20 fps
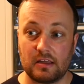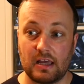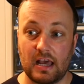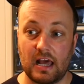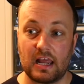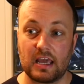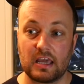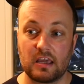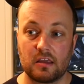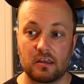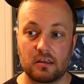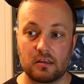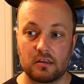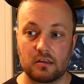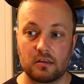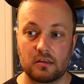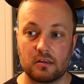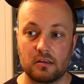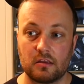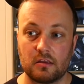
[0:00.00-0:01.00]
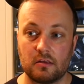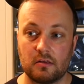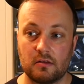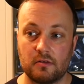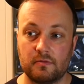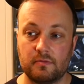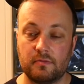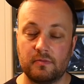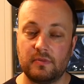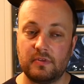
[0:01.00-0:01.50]
Ellie,
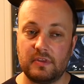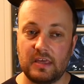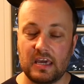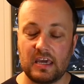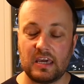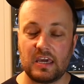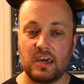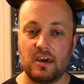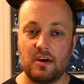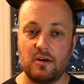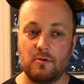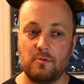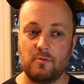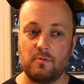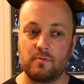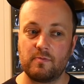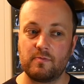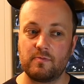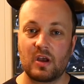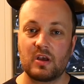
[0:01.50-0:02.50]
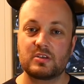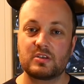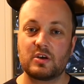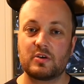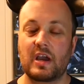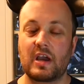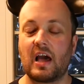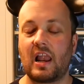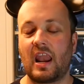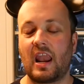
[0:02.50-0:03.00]
thank you. So
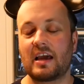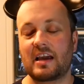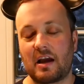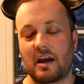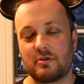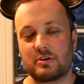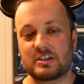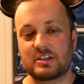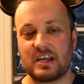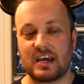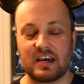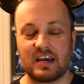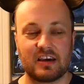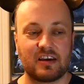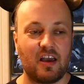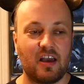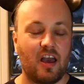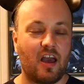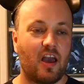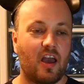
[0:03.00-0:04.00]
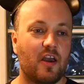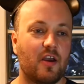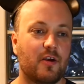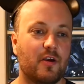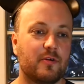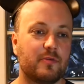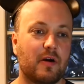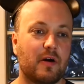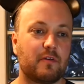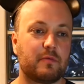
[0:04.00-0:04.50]
yeah, like I was saying,
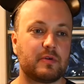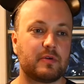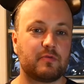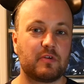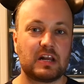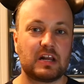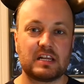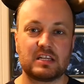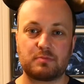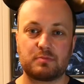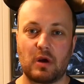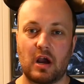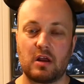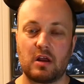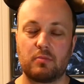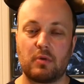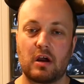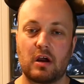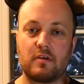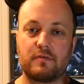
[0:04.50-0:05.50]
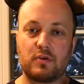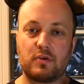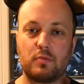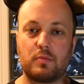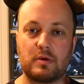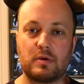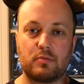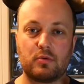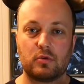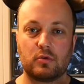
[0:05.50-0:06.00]
I've been really inspired by a few
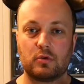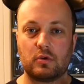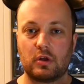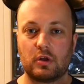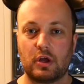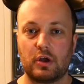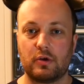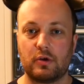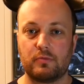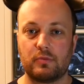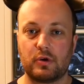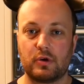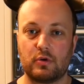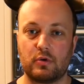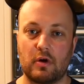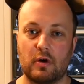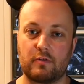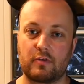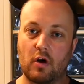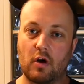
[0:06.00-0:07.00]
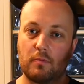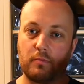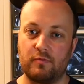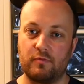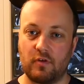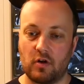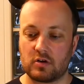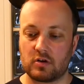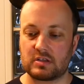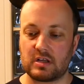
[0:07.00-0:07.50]
people who have got
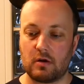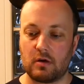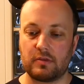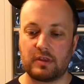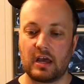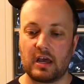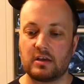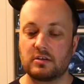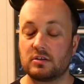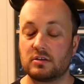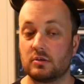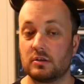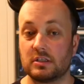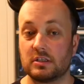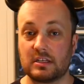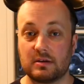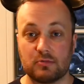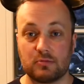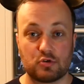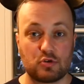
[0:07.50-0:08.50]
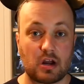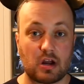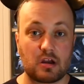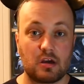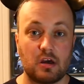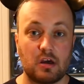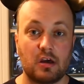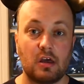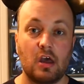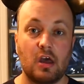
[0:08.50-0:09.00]
vlogs out there. So the Tim
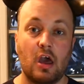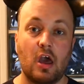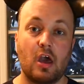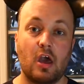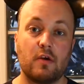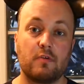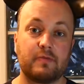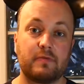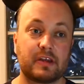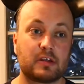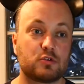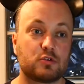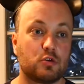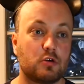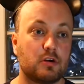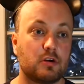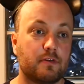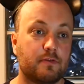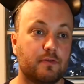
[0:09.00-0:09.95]
Tracker, Victoria